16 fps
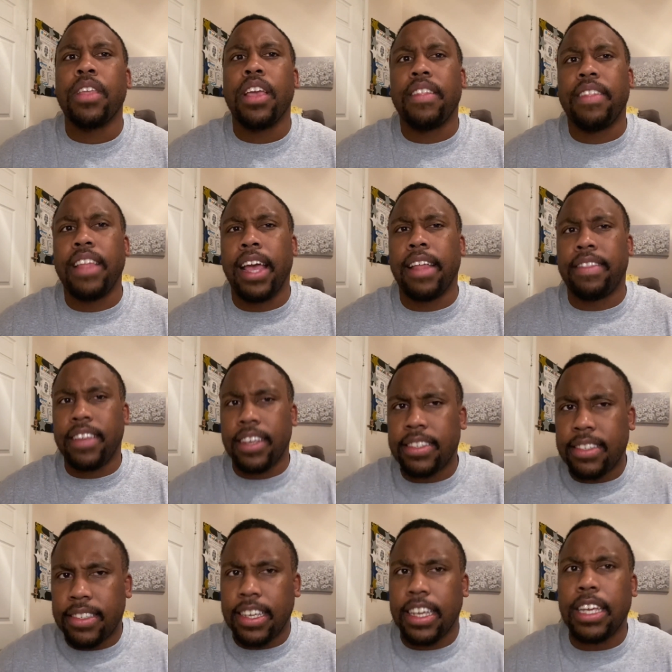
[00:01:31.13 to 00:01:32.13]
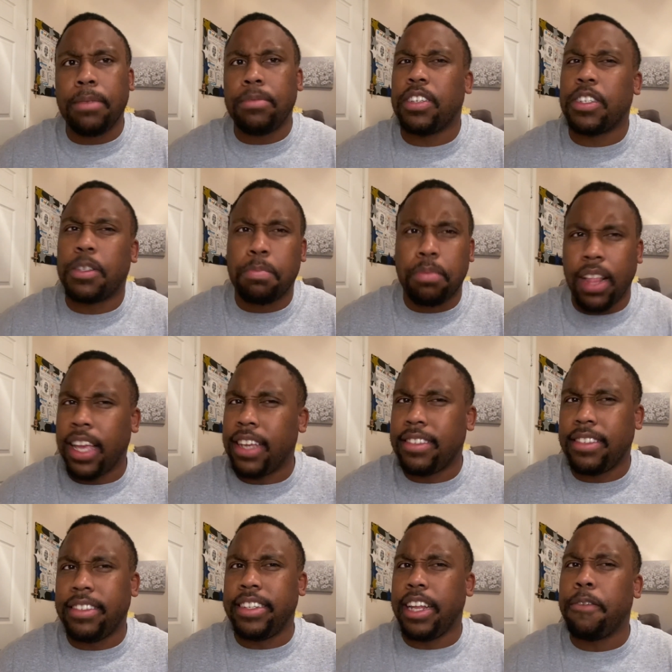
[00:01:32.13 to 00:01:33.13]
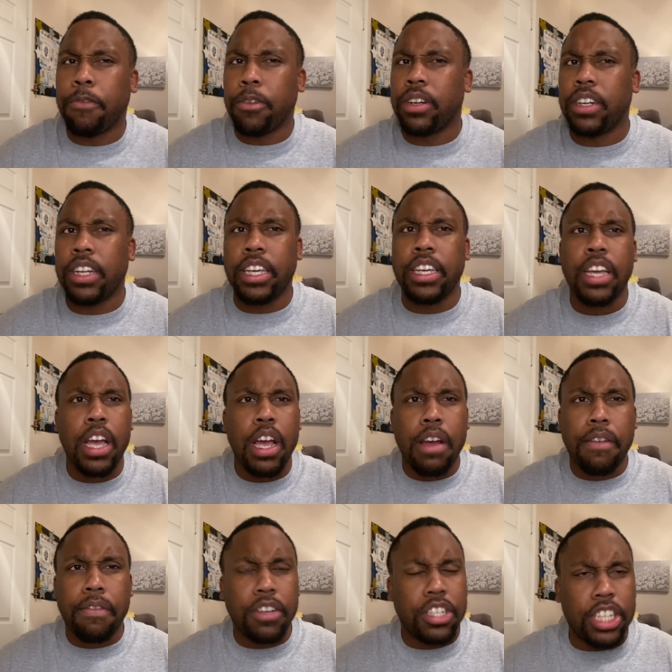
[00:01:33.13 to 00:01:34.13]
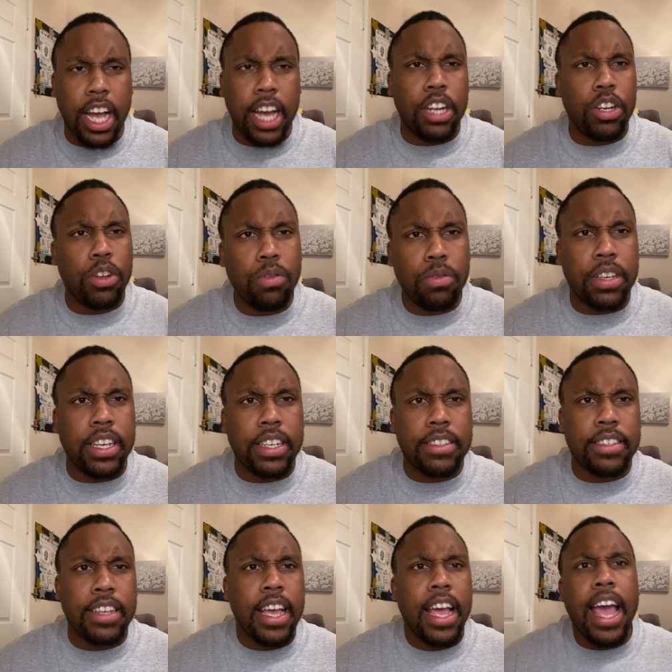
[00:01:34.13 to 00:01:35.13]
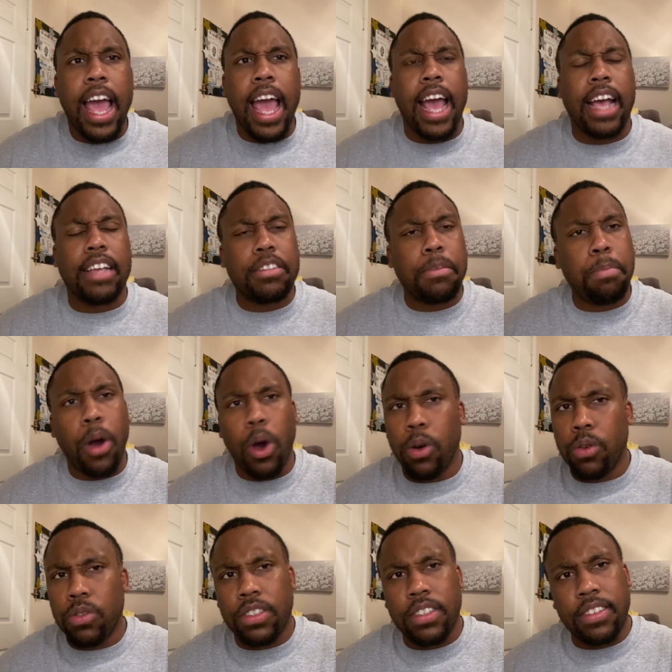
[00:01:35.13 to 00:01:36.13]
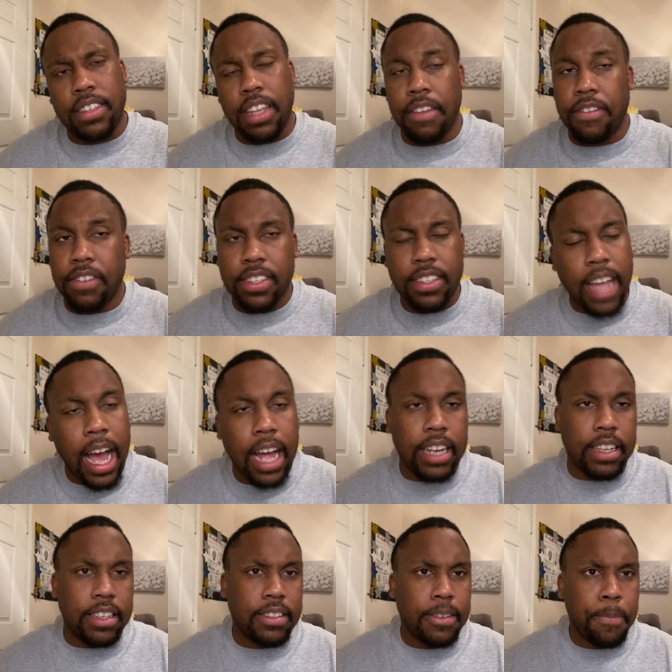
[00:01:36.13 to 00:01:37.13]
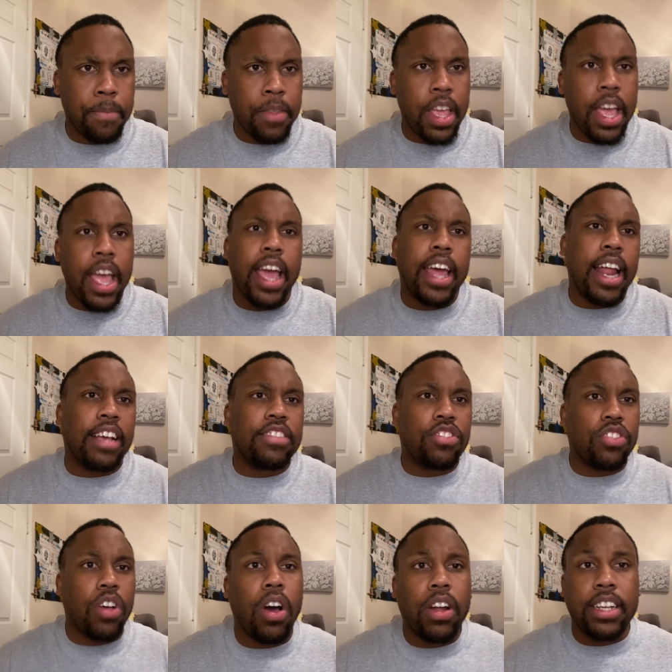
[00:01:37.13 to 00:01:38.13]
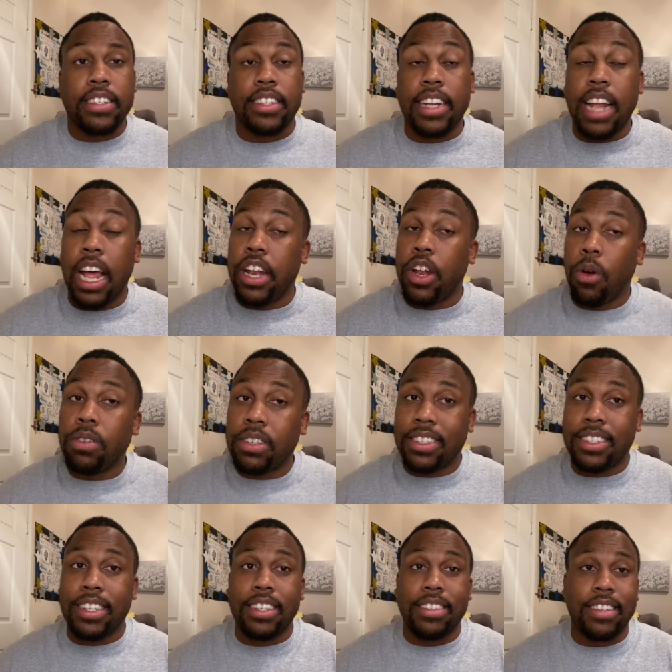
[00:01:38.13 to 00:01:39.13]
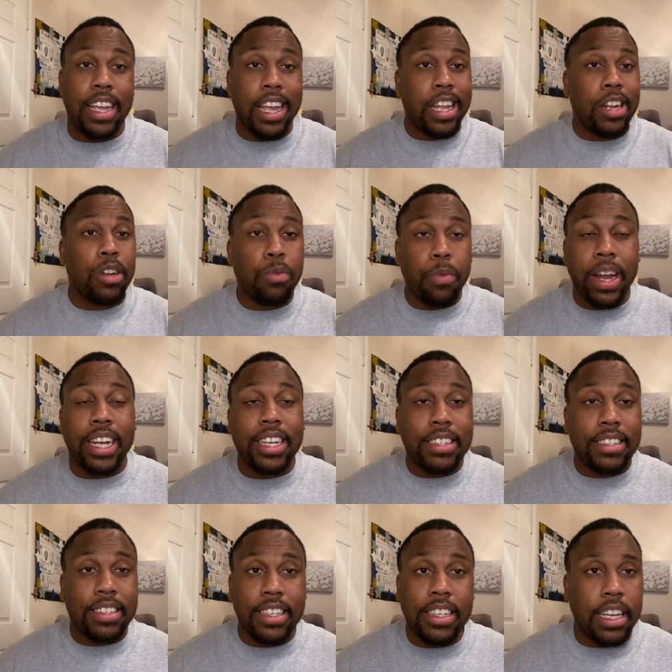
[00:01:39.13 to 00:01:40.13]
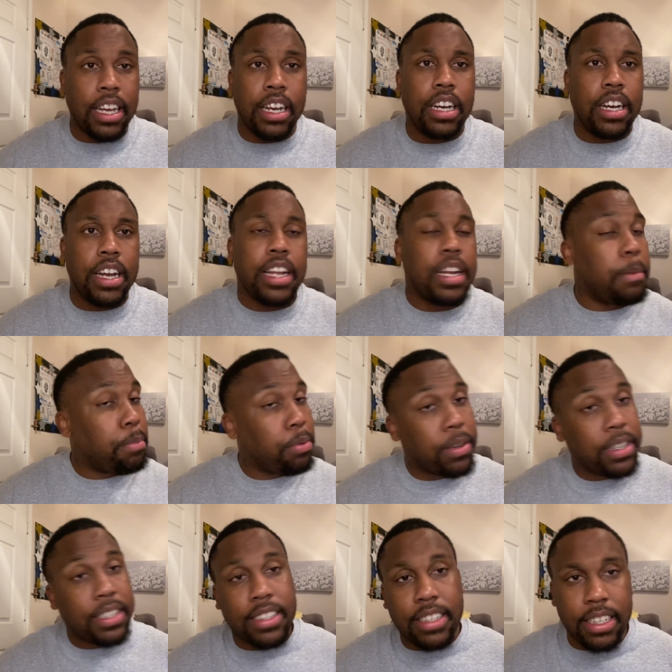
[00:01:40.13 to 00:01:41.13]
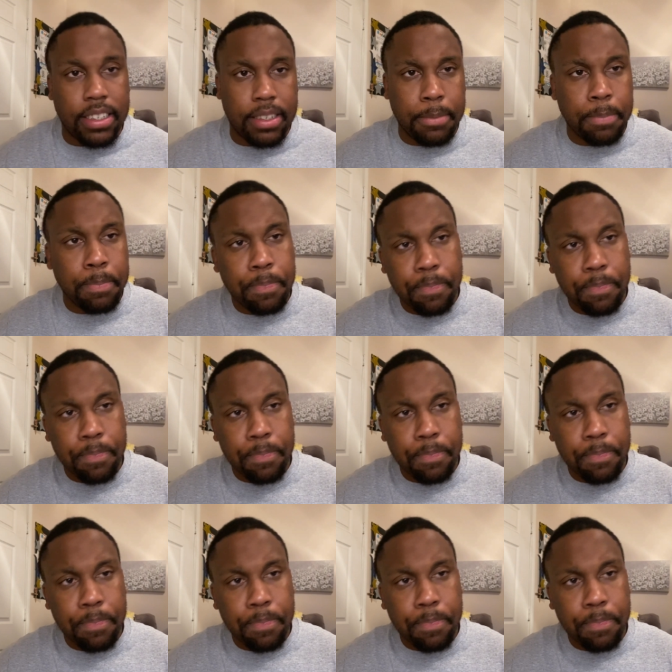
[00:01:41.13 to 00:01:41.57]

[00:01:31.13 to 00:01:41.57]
that this team just plays differently for John Lucas as opposed to Stephen Silas. And I saw this and I noticed this in the in the preseason.